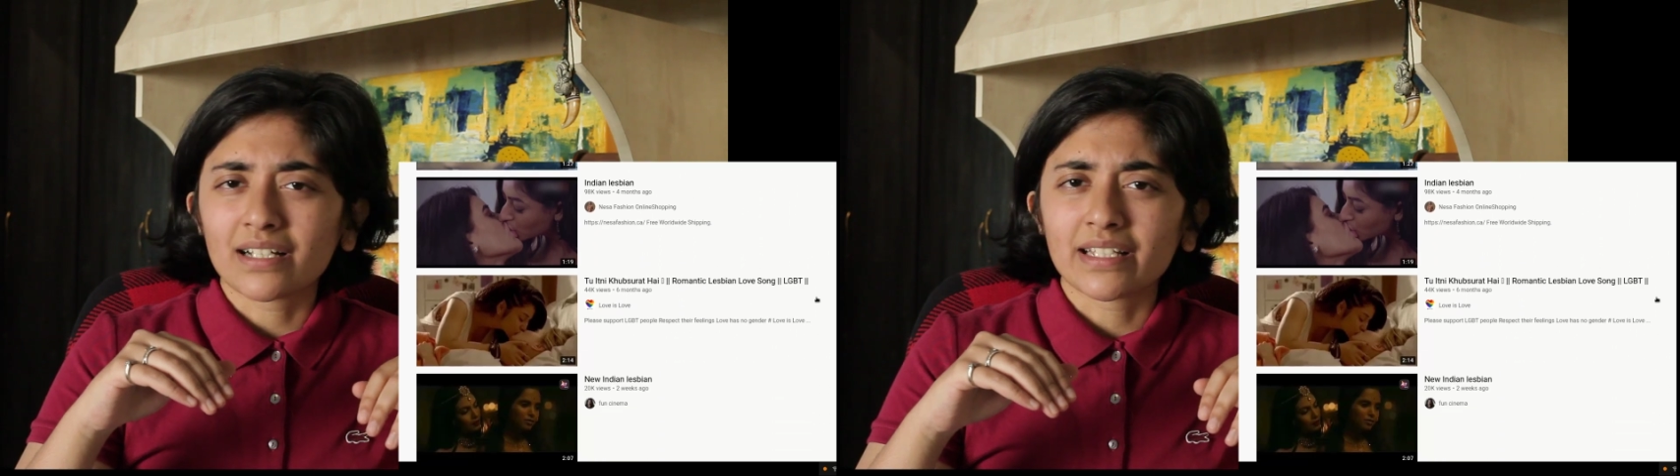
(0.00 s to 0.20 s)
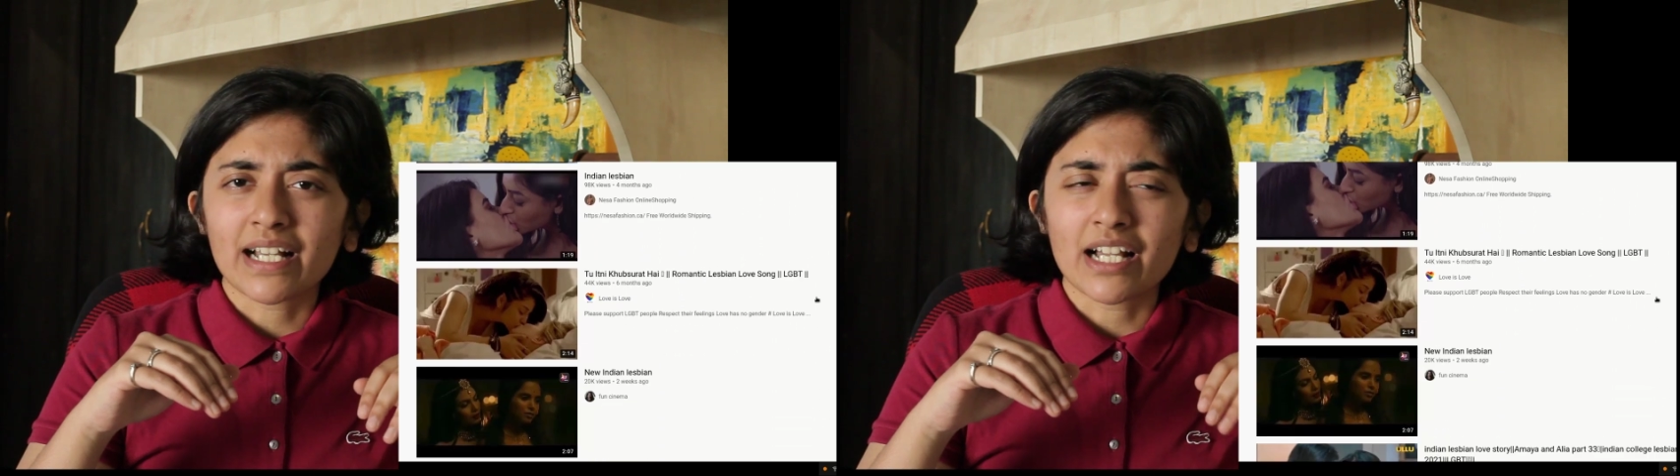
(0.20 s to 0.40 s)

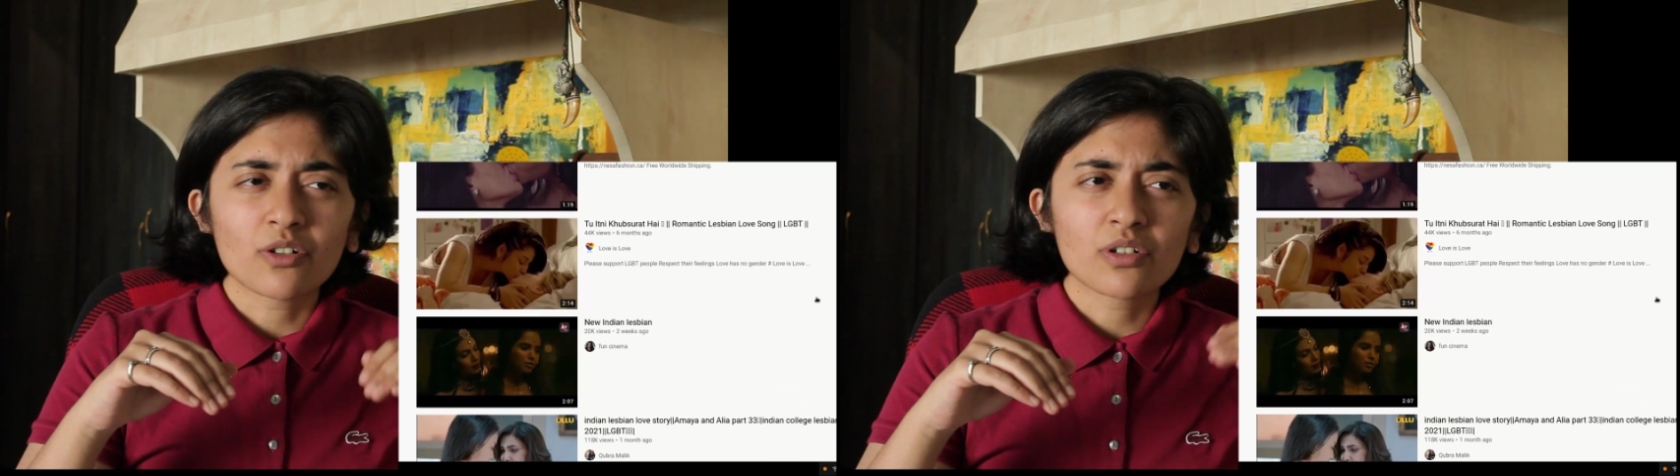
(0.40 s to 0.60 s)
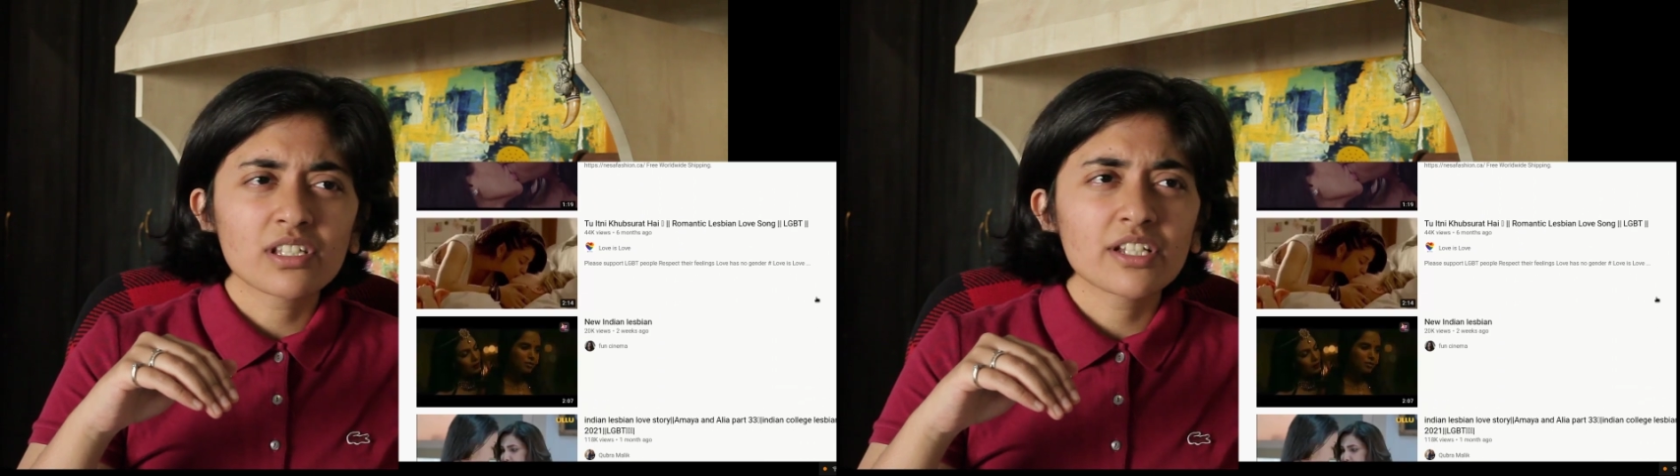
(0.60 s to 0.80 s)
like, I
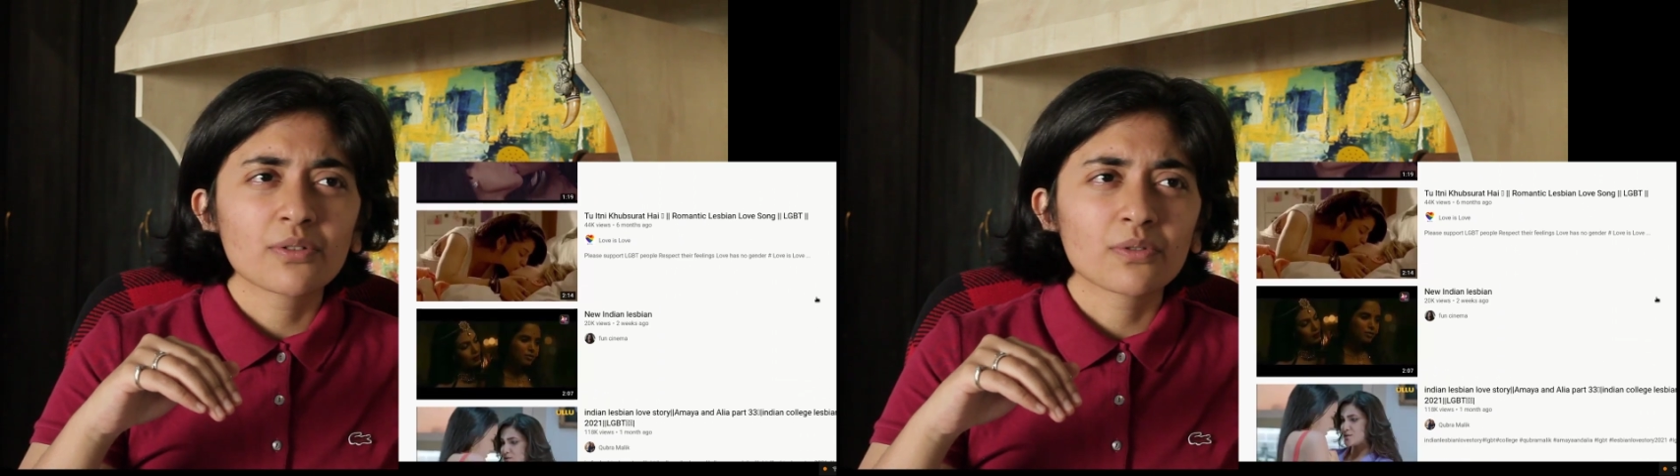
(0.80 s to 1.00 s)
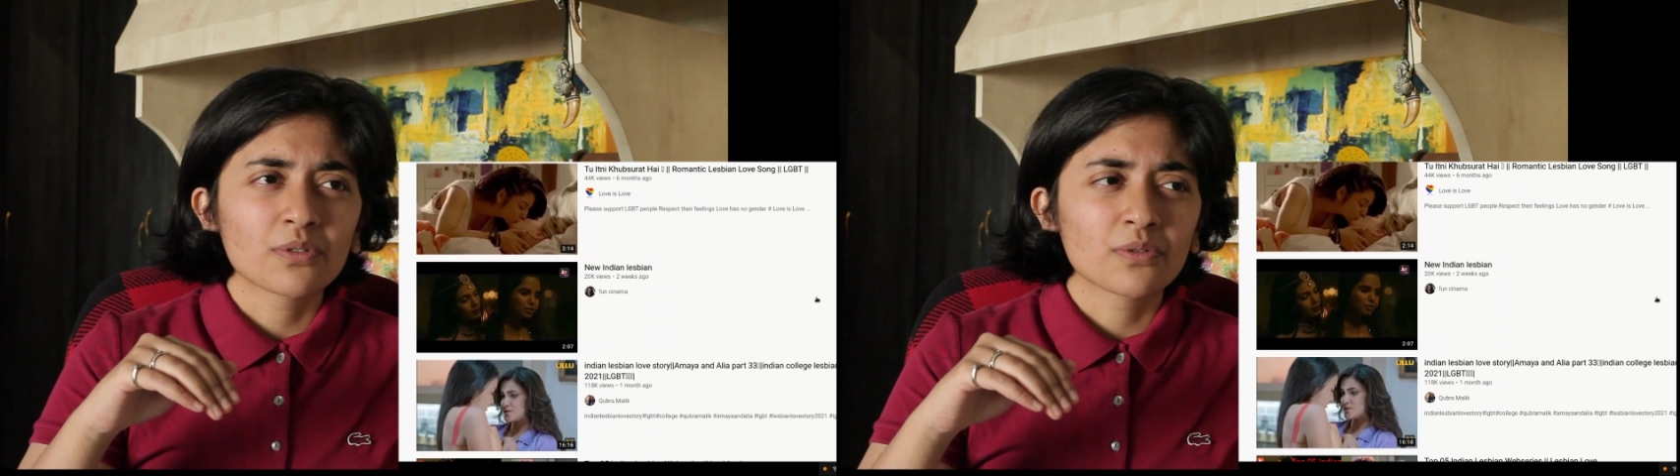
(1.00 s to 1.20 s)
honestly
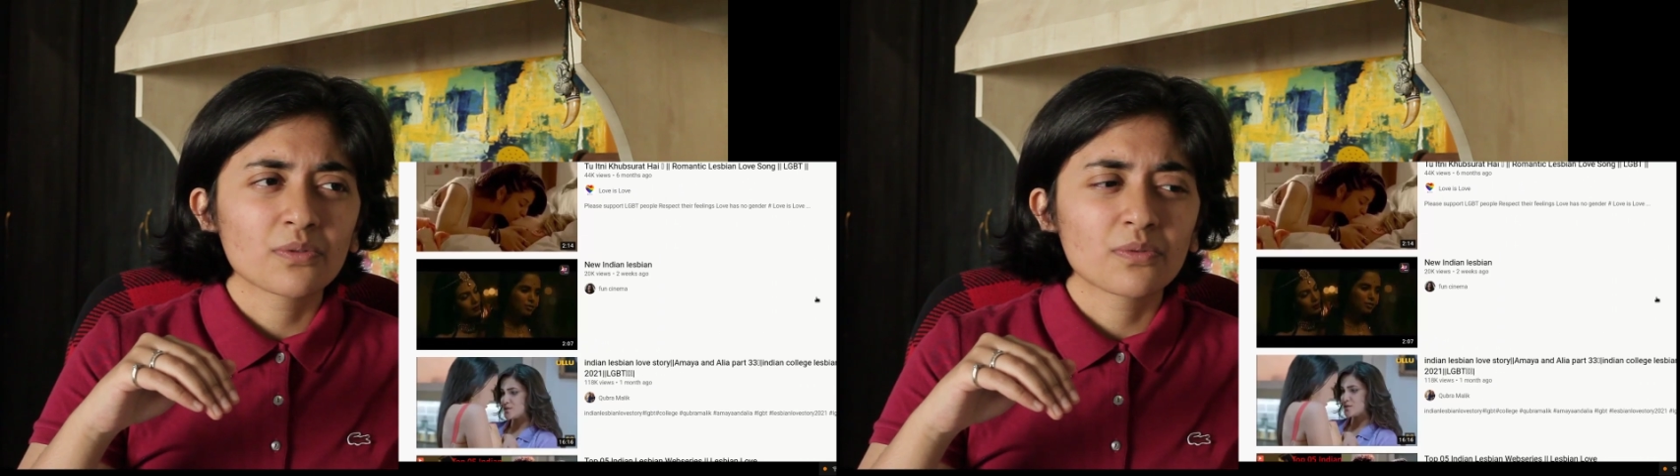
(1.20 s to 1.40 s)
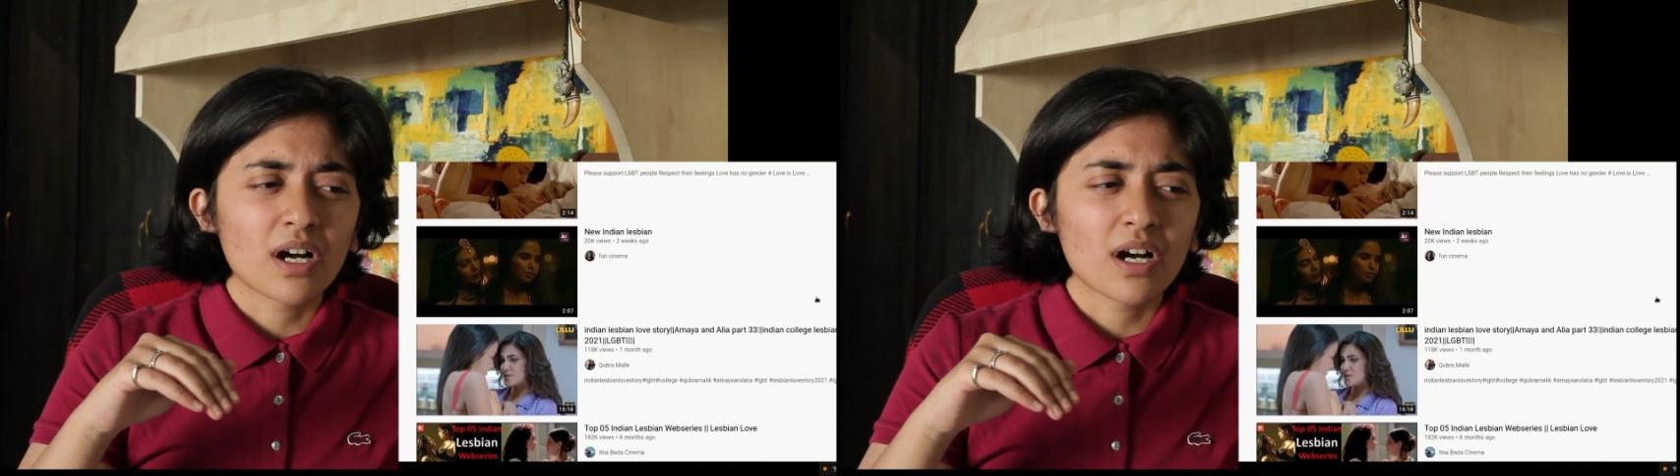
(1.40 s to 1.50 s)
don't know